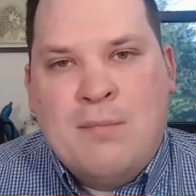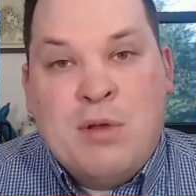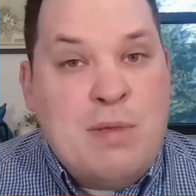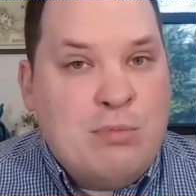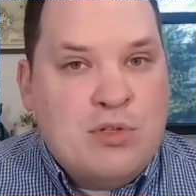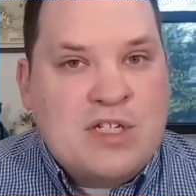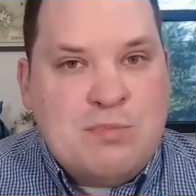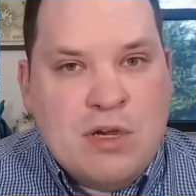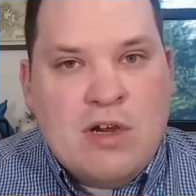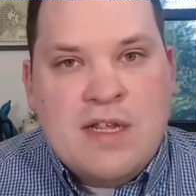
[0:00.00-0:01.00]
Uh, but people
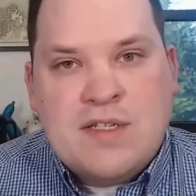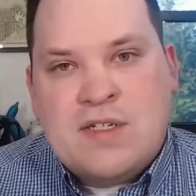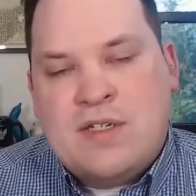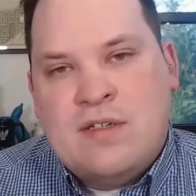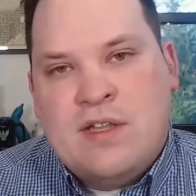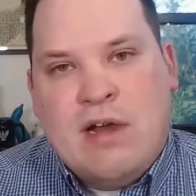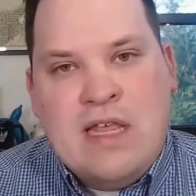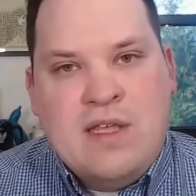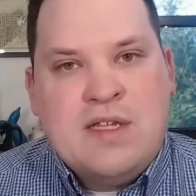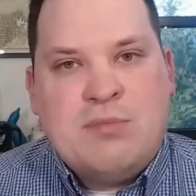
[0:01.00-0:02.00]
experience their
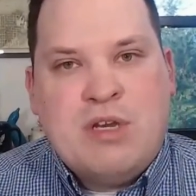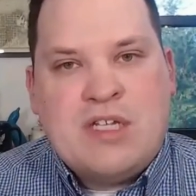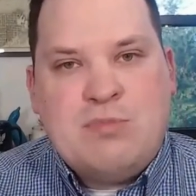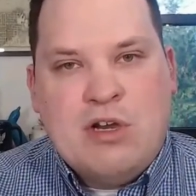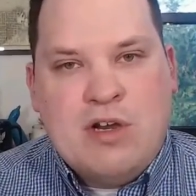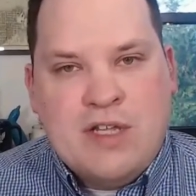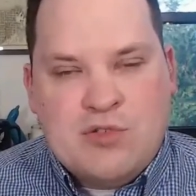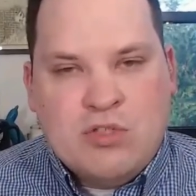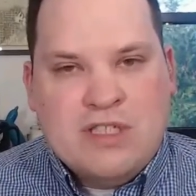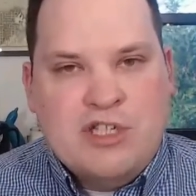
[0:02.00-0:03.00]
atheism and
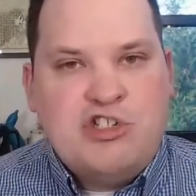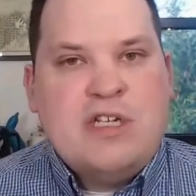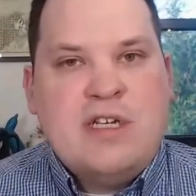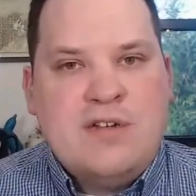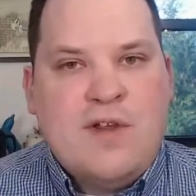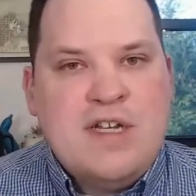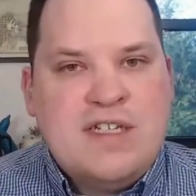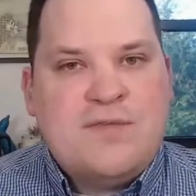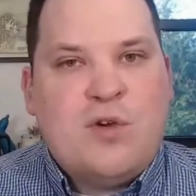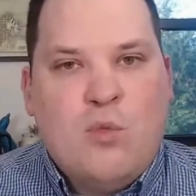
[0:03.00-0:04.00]
experience religion in very
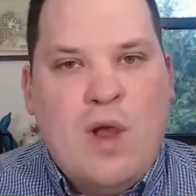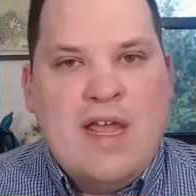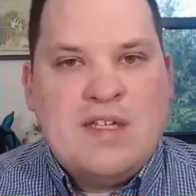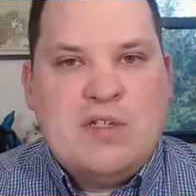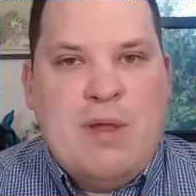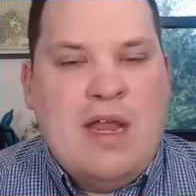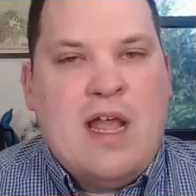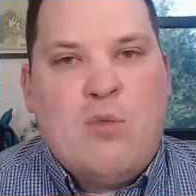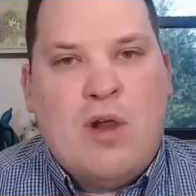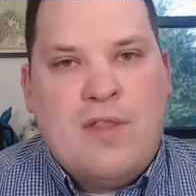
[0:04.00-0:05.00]
different ways
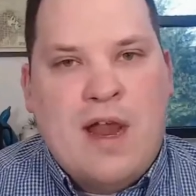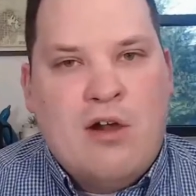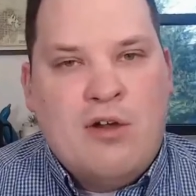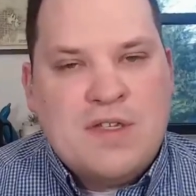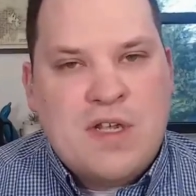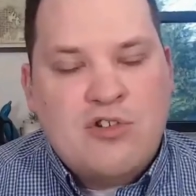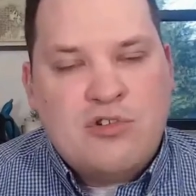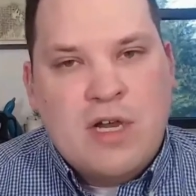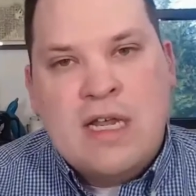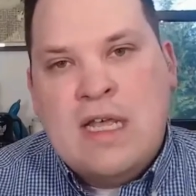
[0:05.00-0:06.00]
depending on where they are in this
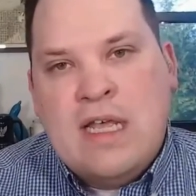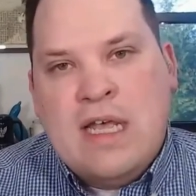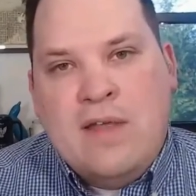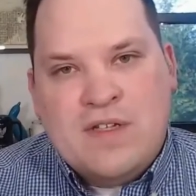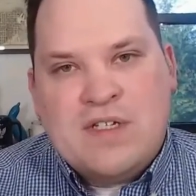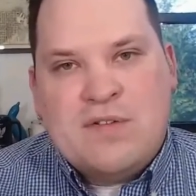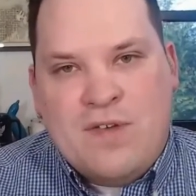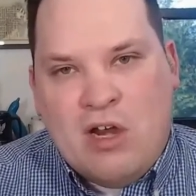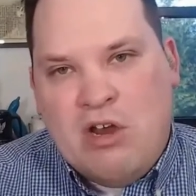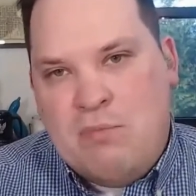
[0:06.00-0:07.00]
country. And this is a
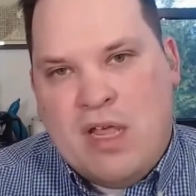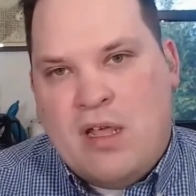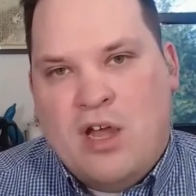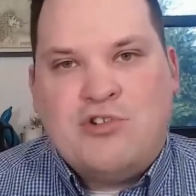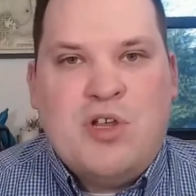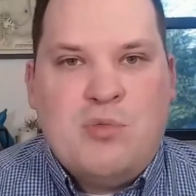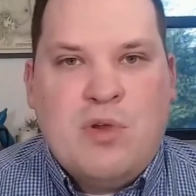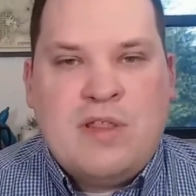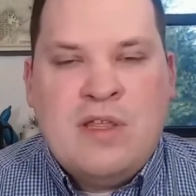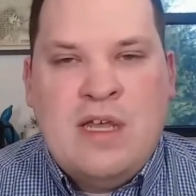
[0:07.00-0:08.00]
very big country
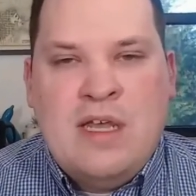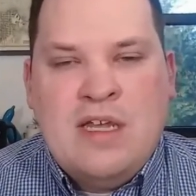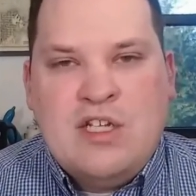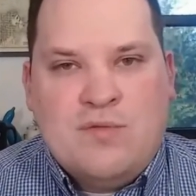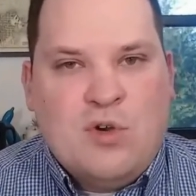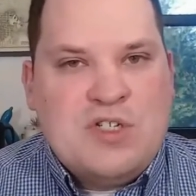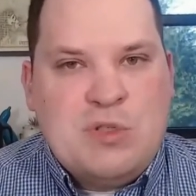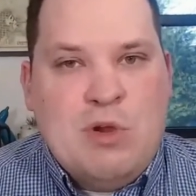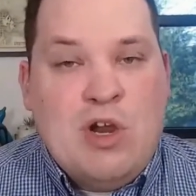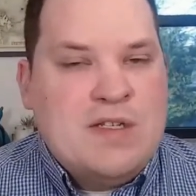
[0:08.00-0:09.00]
with diverse
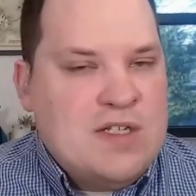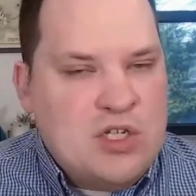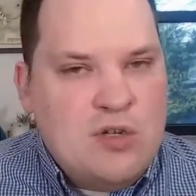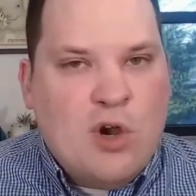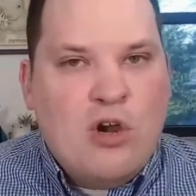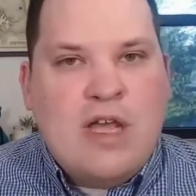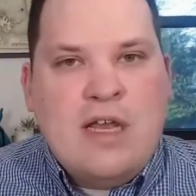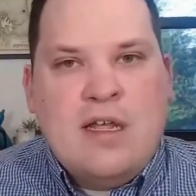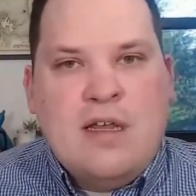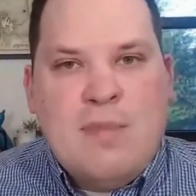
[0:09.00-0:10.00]
experiences. And you've heard
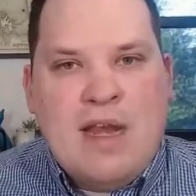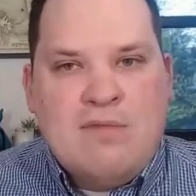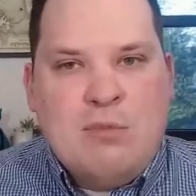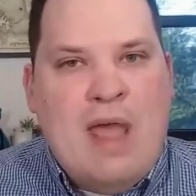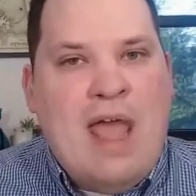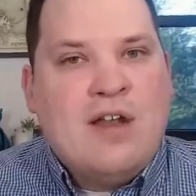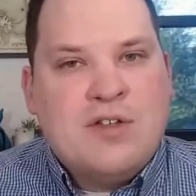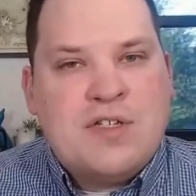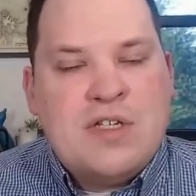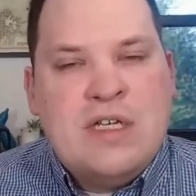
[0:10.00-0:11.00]
it in many of the
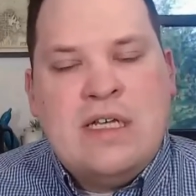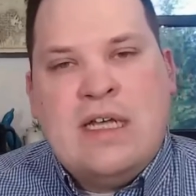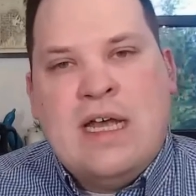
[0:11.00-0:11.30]
panels.